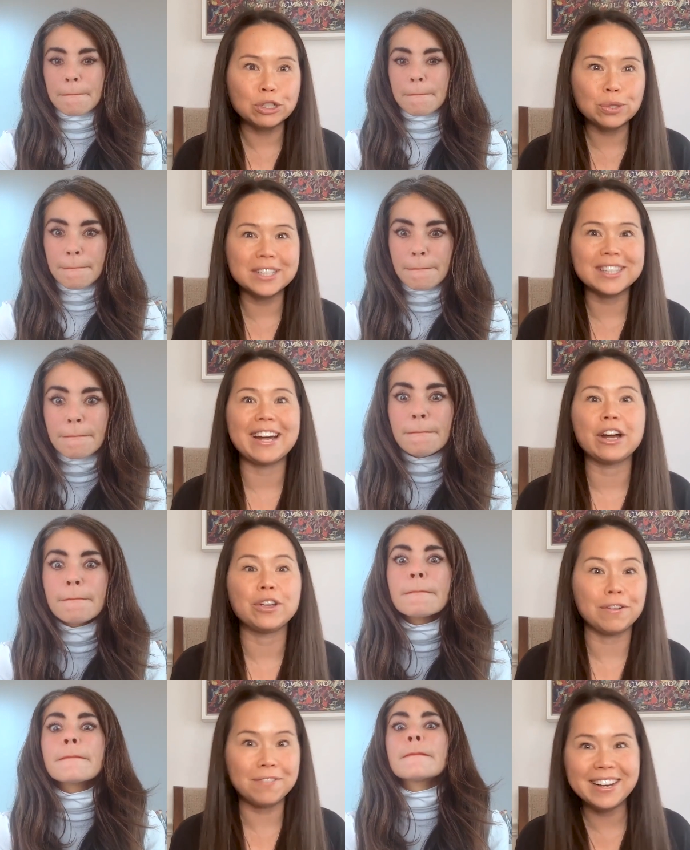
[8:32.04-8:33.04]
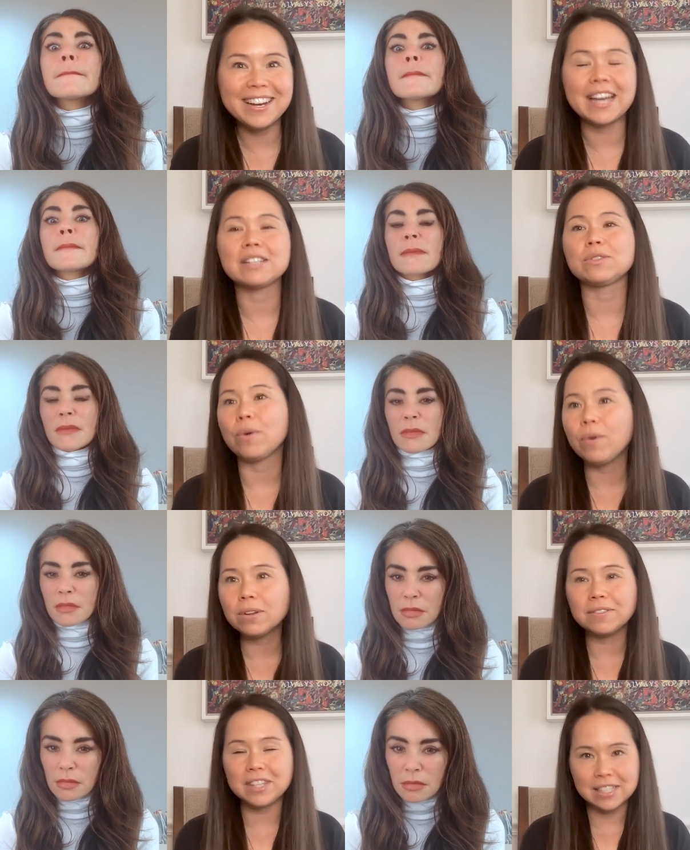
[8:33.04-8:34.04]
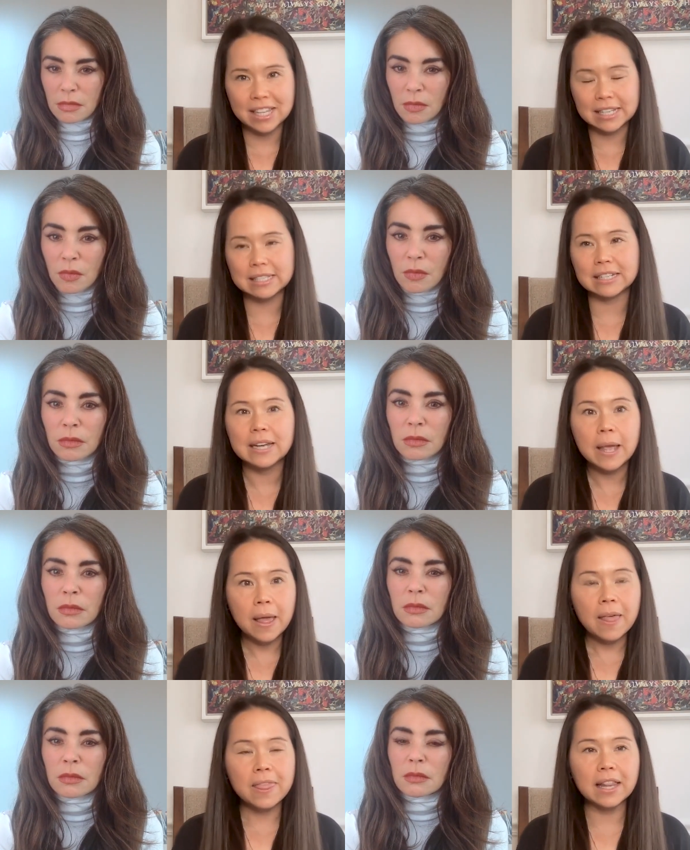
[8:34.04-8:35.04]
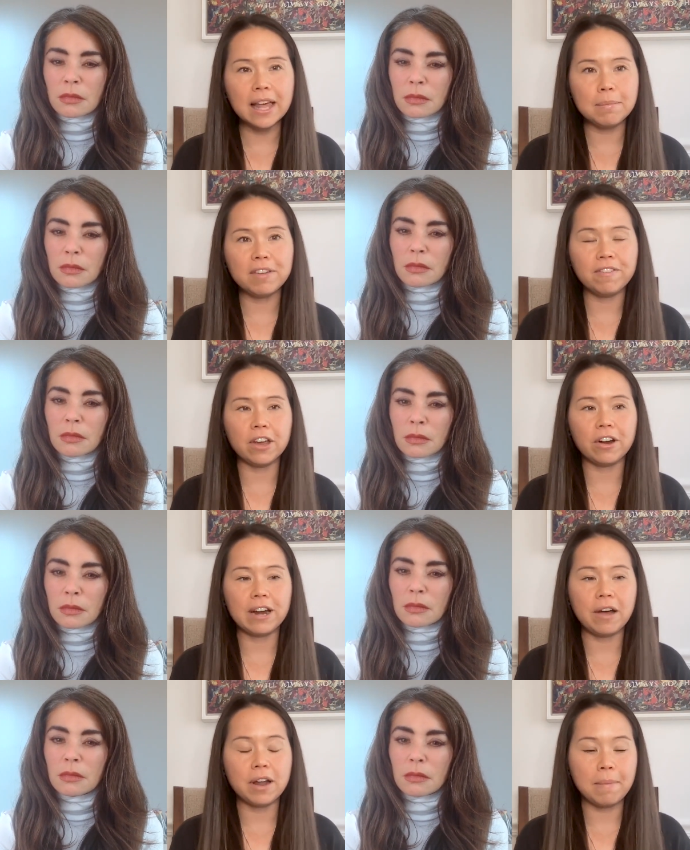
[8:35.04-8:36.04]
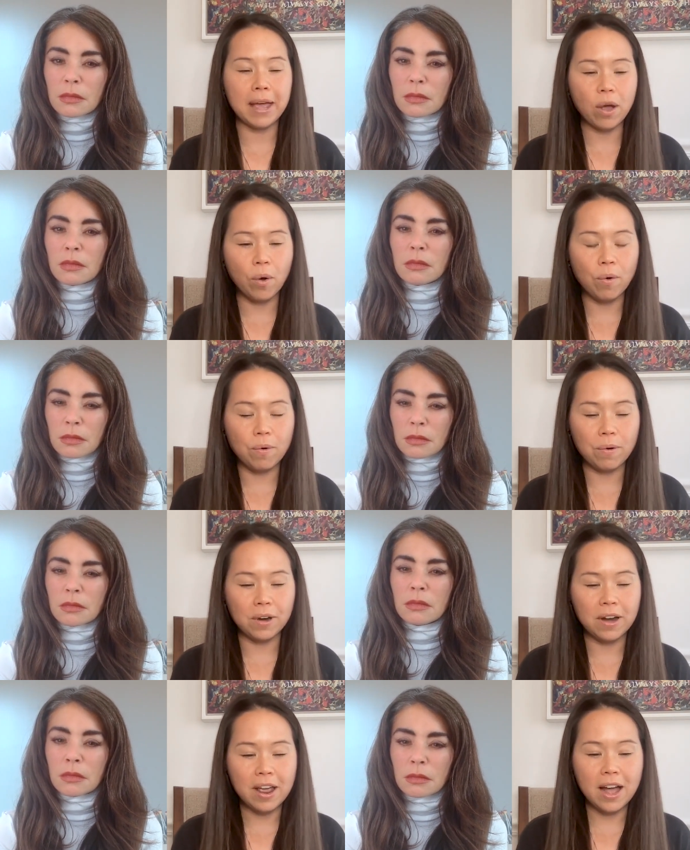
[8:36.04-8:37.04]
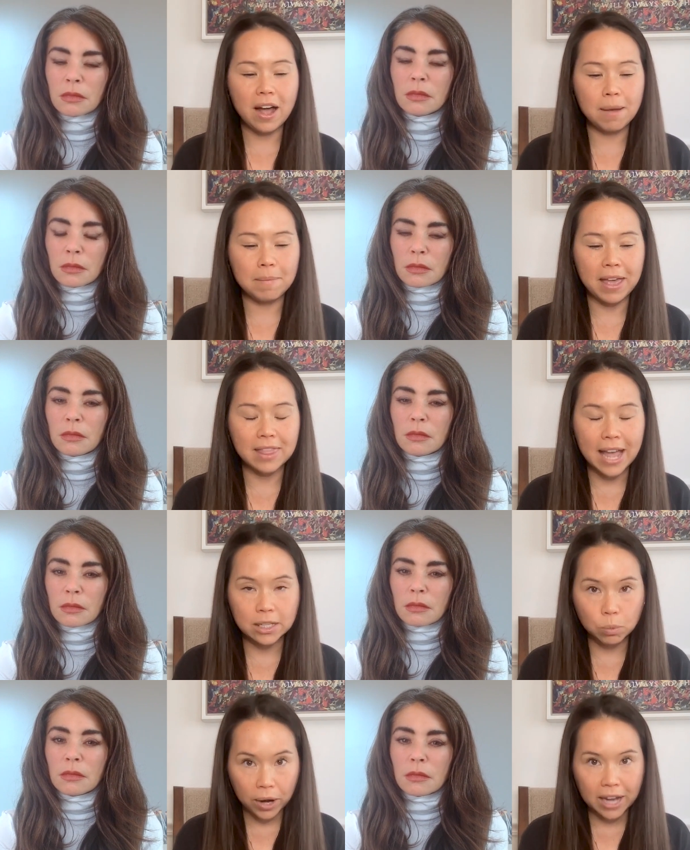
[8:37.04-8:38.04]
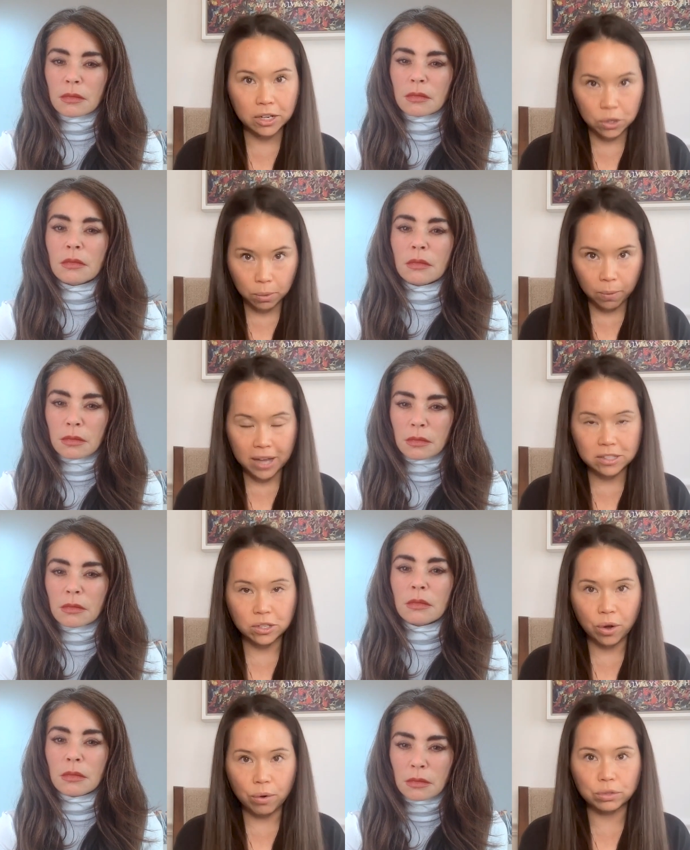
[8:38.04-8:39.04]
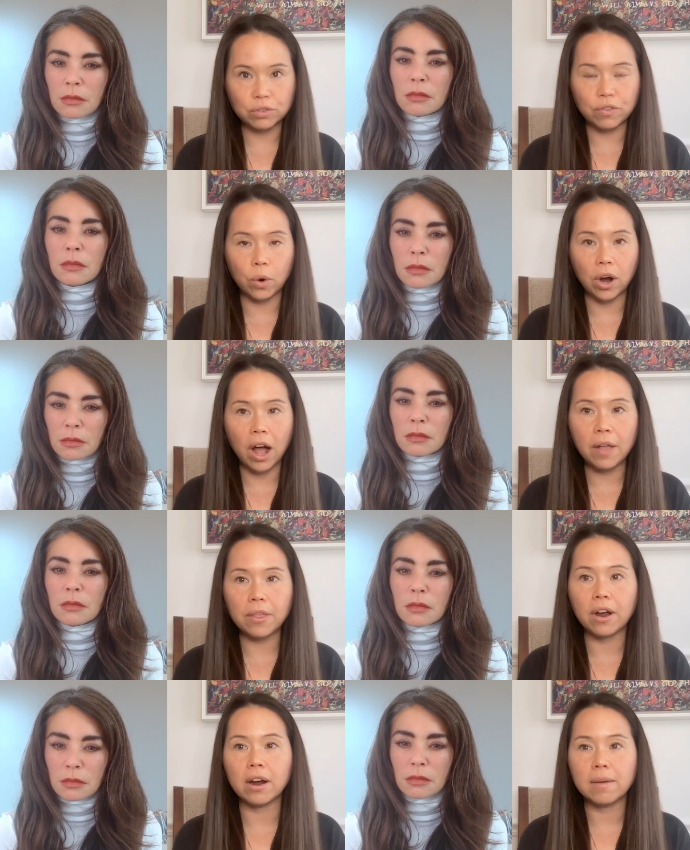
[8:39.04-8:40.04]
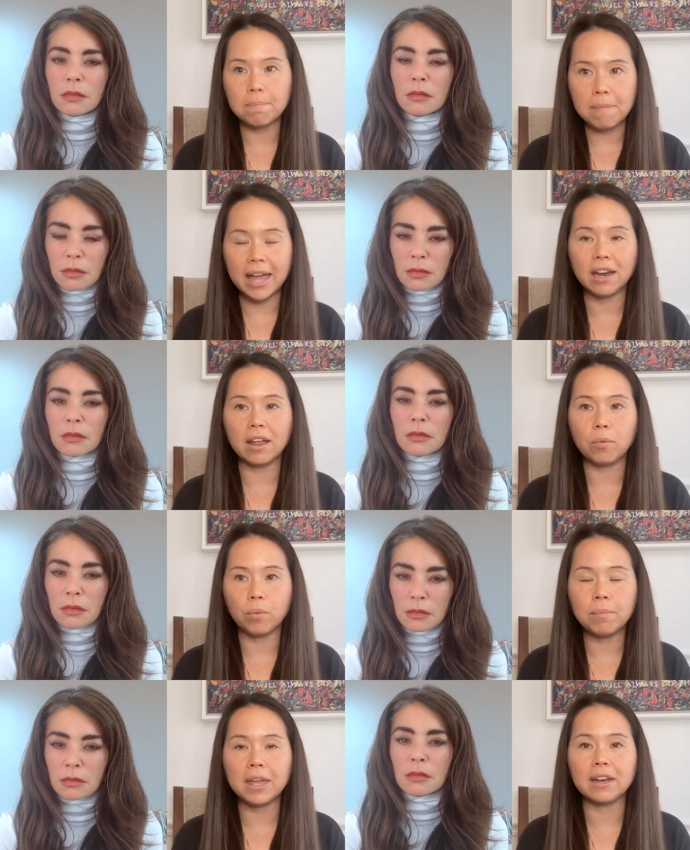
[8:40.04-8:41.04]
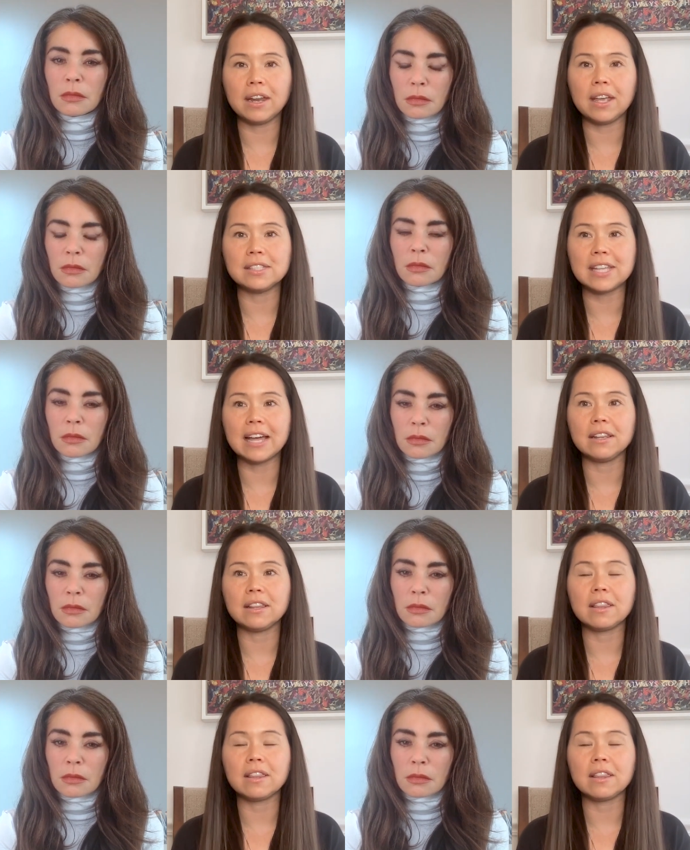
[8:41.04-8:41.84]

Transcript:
Speaker 1: short there, your V necks, or all of these things. And they let me figure it out on my mm-hmm. own. And that's what I do as a coach for other men and women is that